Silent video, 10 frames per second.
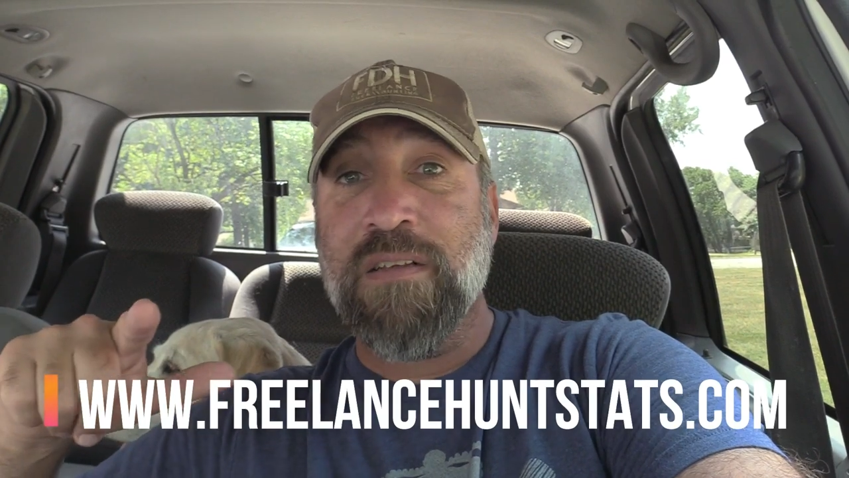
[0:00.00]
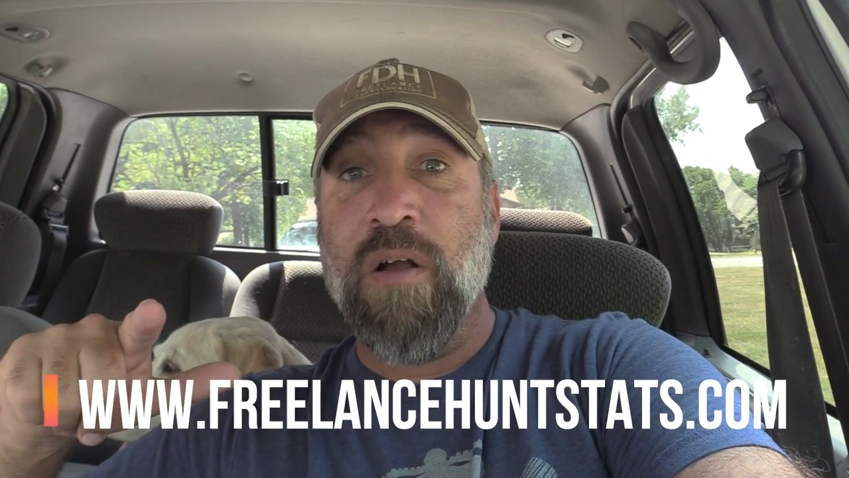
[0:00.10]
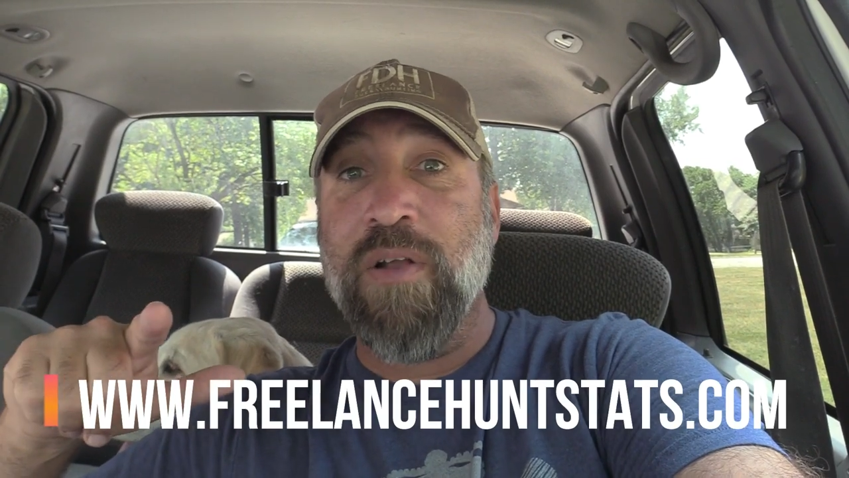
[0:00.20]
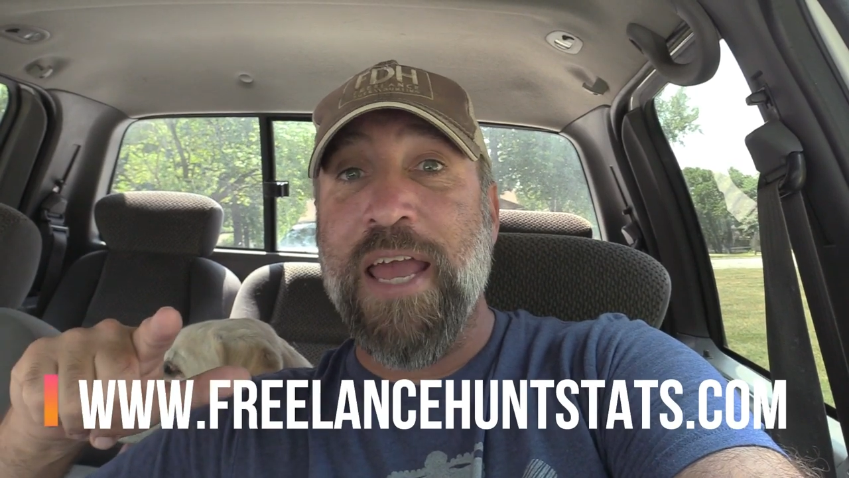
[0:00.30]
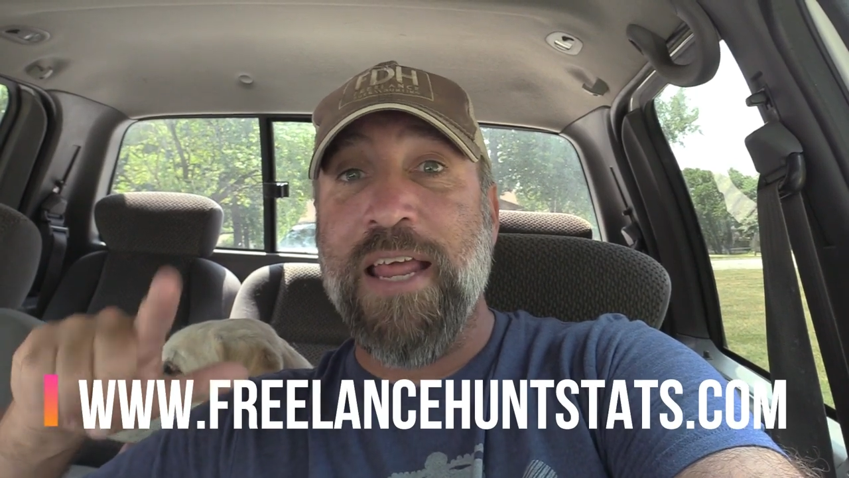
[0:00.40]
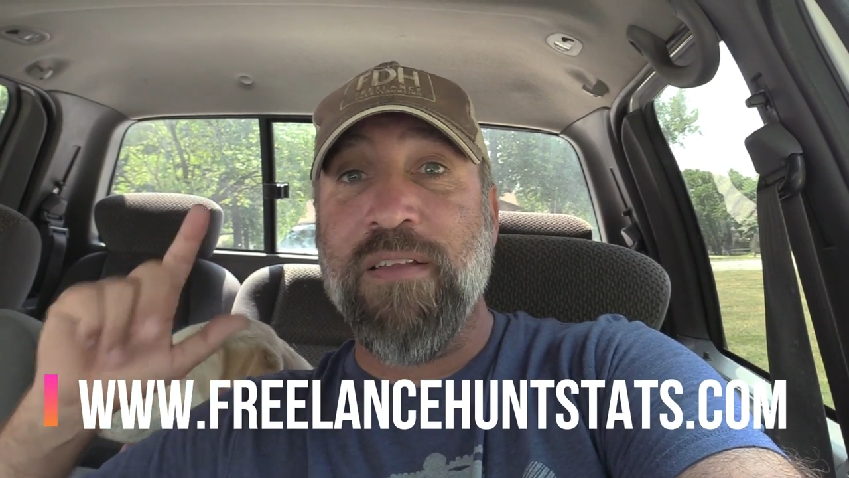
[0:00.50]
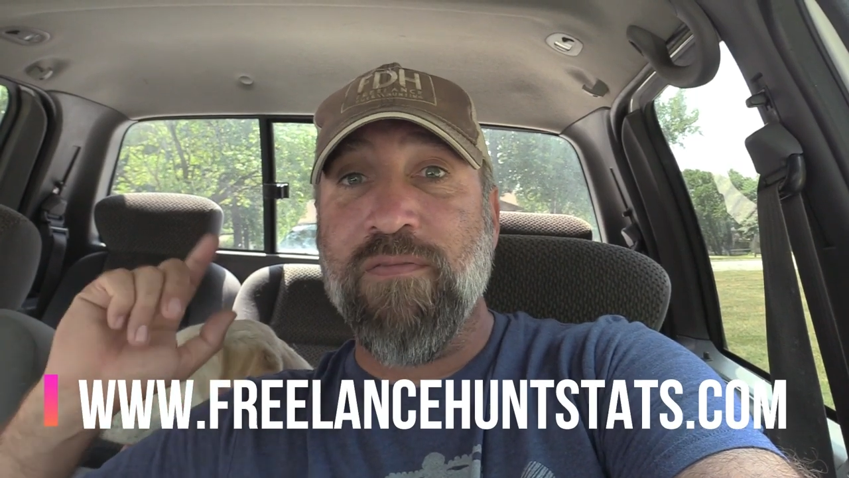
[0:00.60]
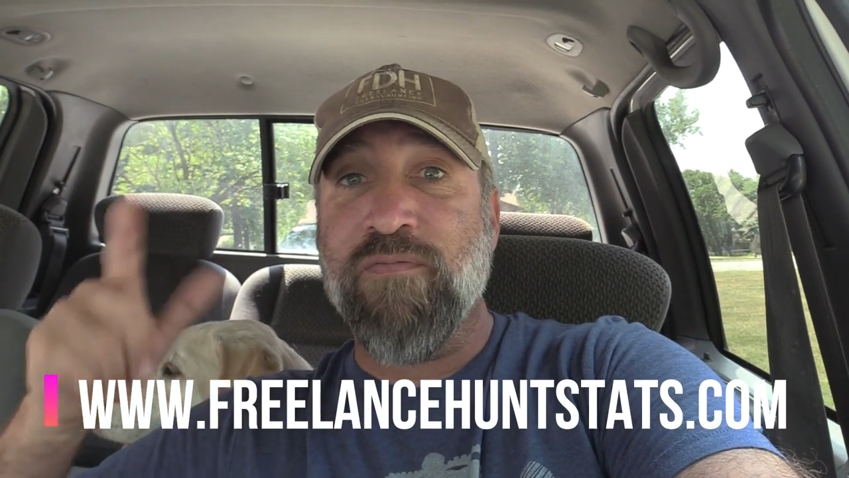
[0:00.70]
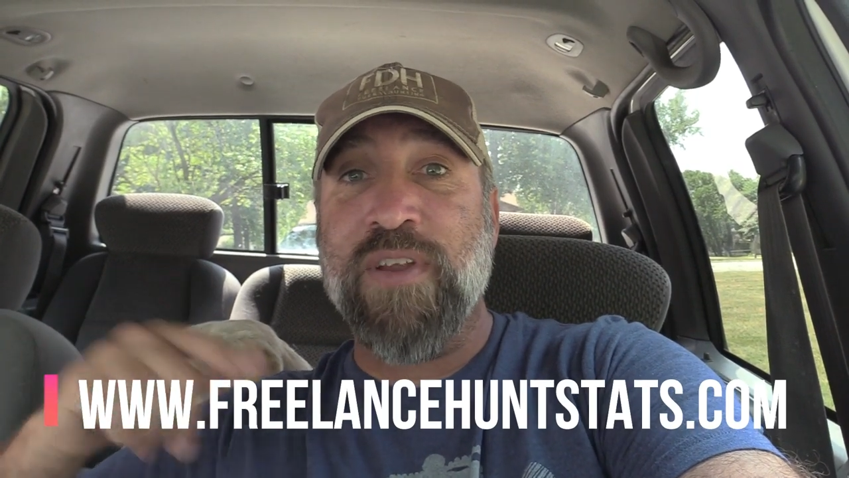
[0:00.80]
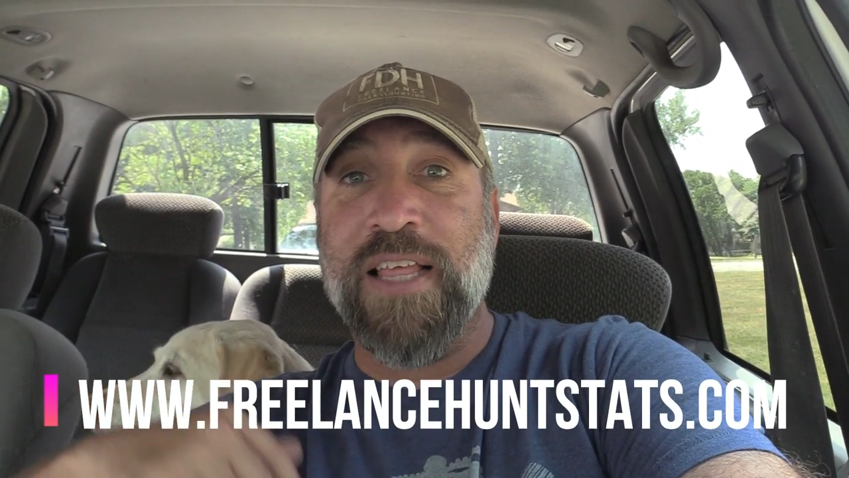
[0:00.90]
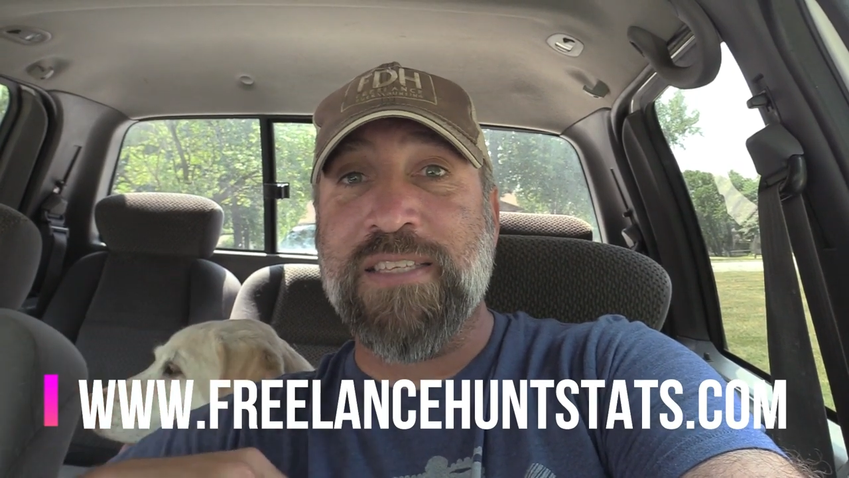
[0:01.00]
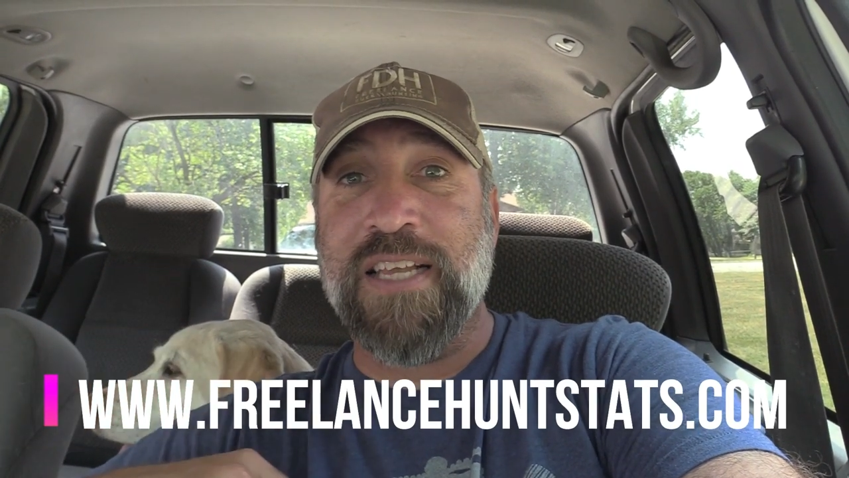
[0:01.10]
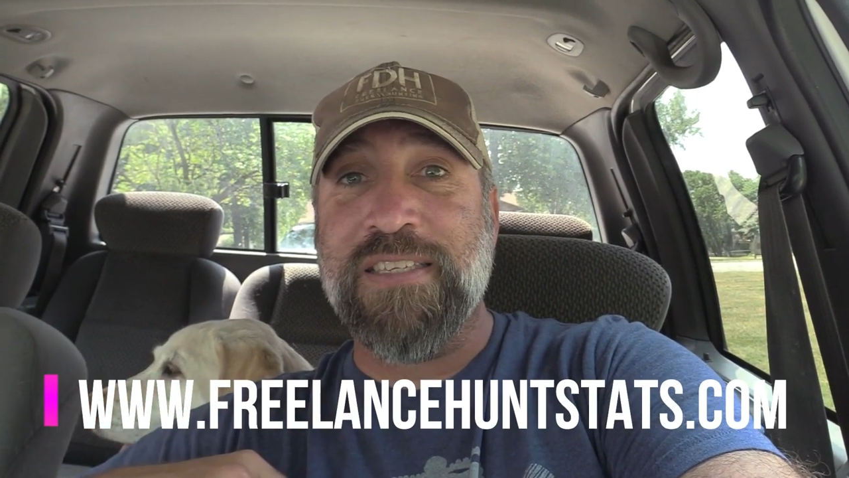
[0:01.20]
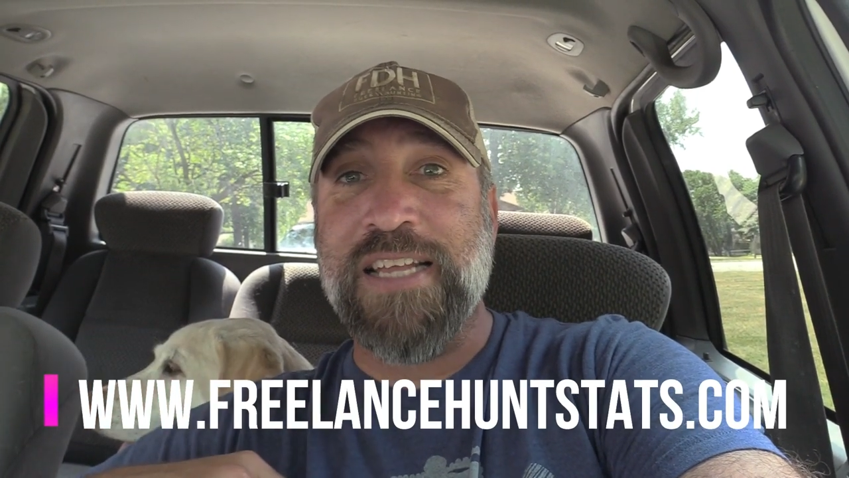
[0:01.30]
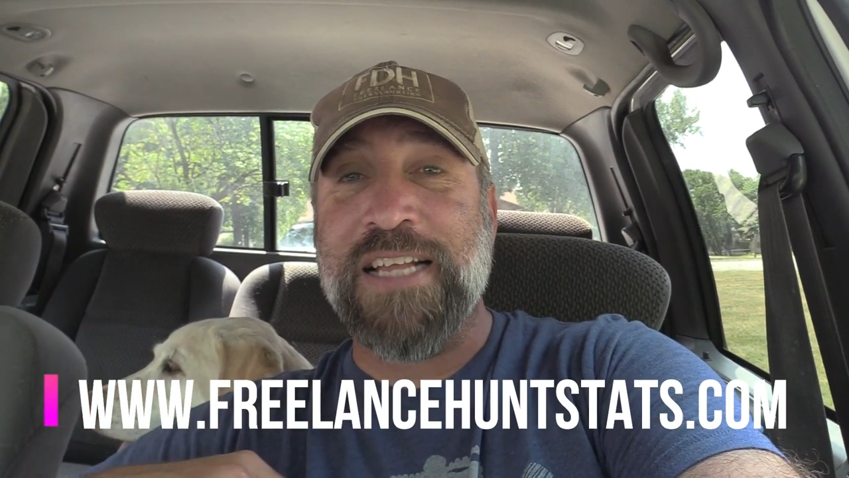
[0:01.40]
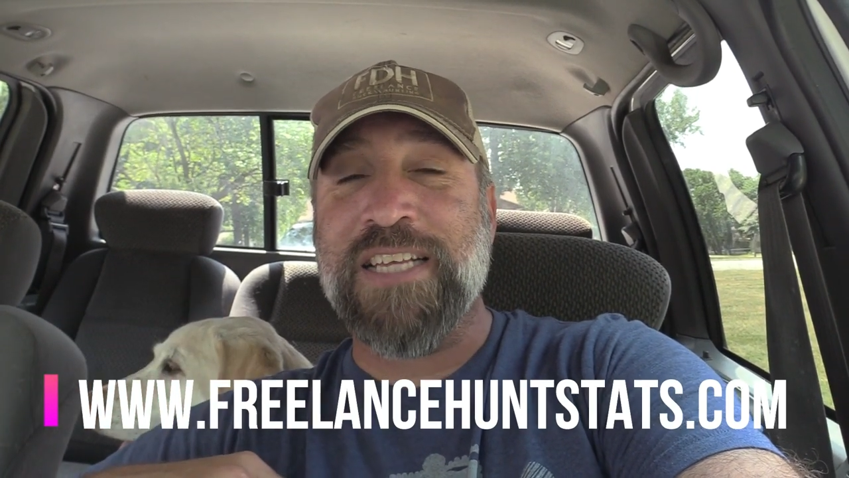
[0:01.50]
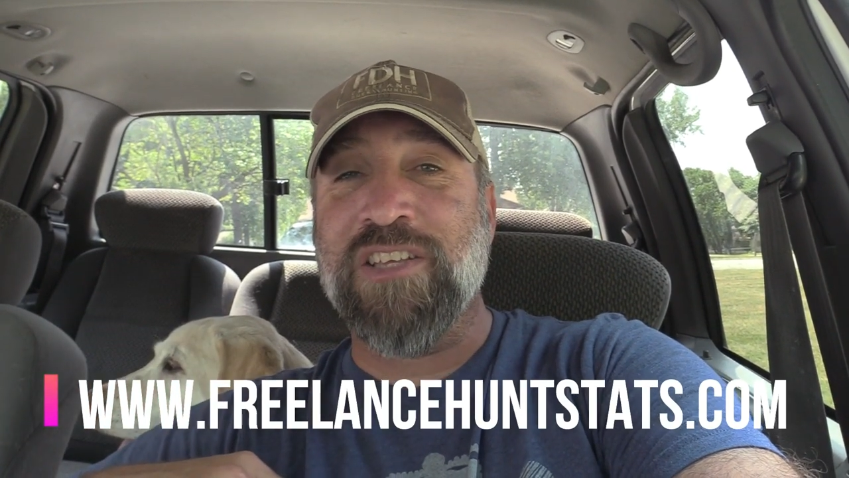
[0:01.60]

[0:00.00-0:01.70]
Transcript: Go get it. Freelance Stats.